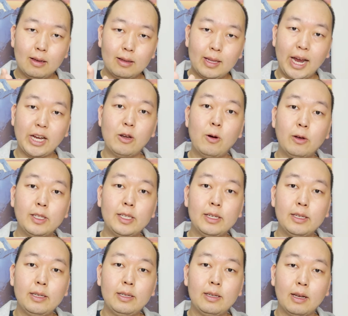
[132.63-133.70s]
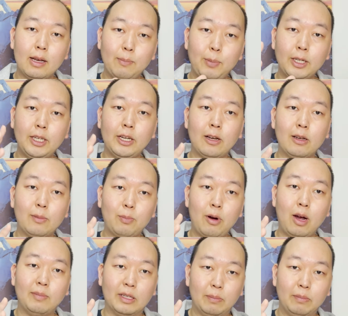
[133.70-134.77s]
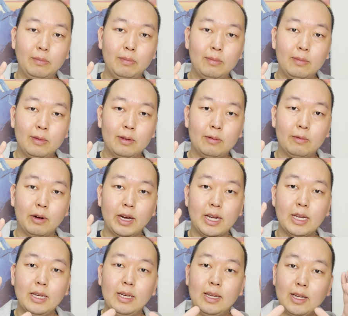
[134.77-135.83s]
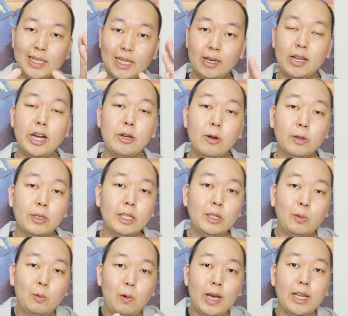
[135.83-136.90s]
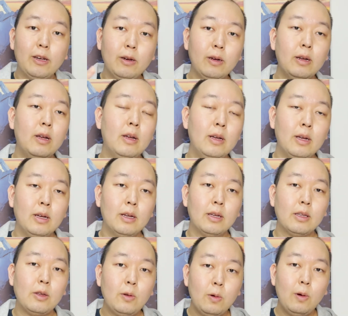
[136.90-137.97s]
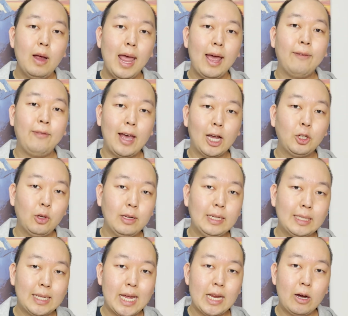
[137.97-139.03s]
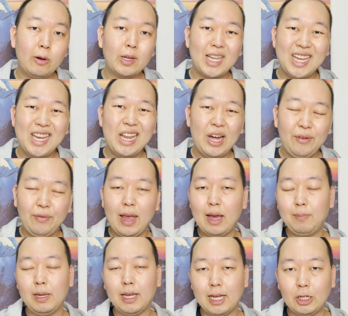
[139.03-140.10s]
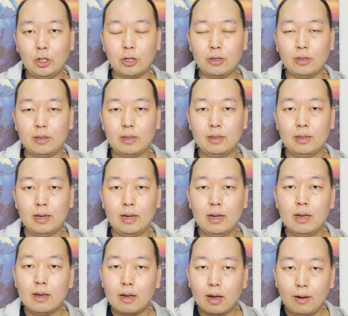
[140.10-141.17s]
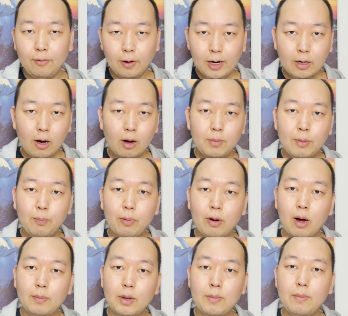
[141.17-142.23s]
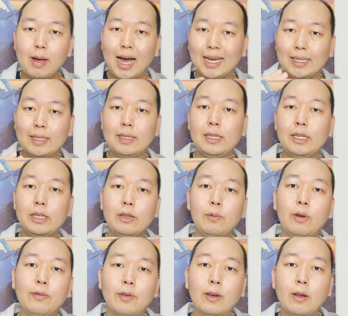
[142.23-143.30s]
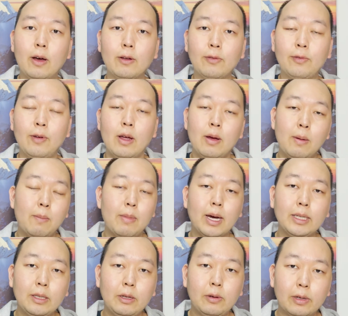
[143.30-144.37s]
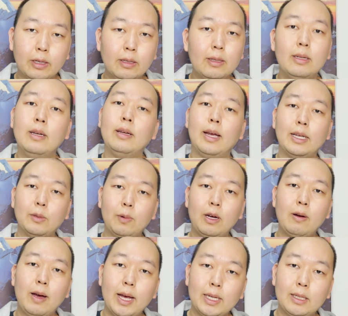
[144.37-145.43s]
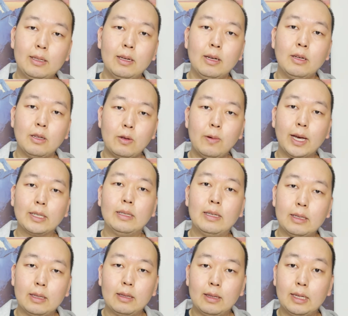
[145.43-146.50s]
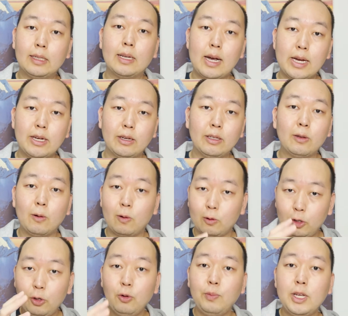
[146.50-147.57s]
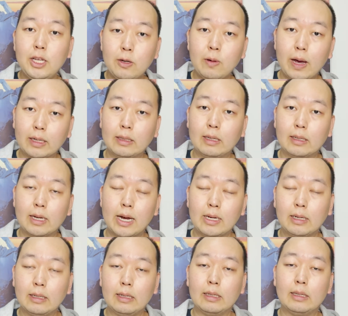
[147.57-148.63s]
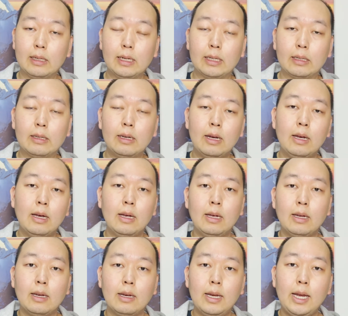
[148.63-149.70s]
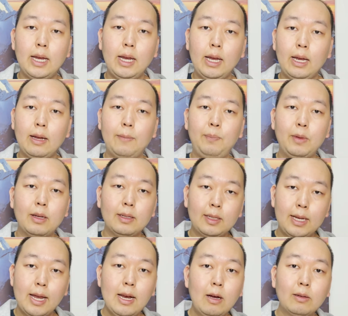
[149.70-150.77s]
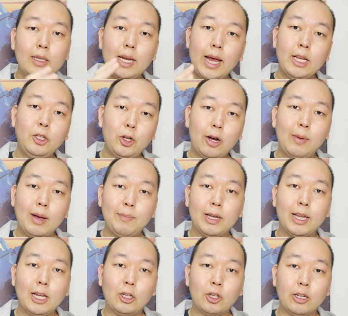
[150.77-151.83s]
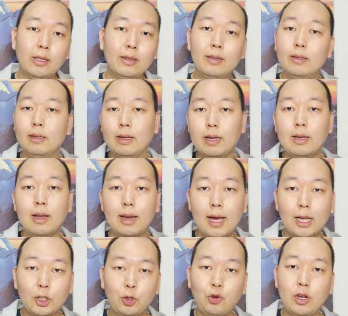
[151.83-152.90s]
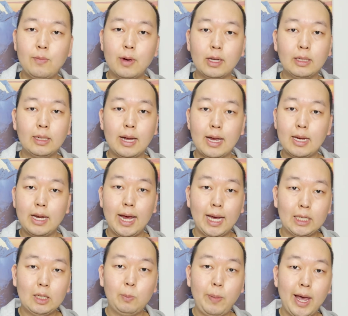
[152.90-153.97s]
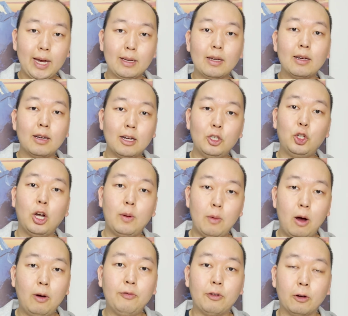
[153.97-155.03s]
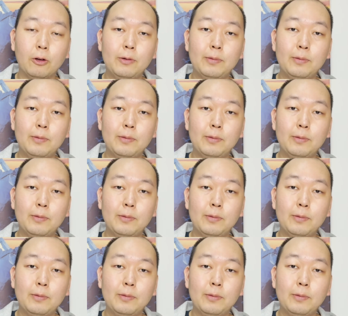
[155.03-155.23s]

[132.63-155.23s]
diagnoses a particular problem, right? It diagnoses whether you have actually sent out enough applications. A very common problem I see with a lot of my students, as well as UX designers or to-be UX designers, is this: they send out 10 job applications in the last 3 months and they expect a job offer.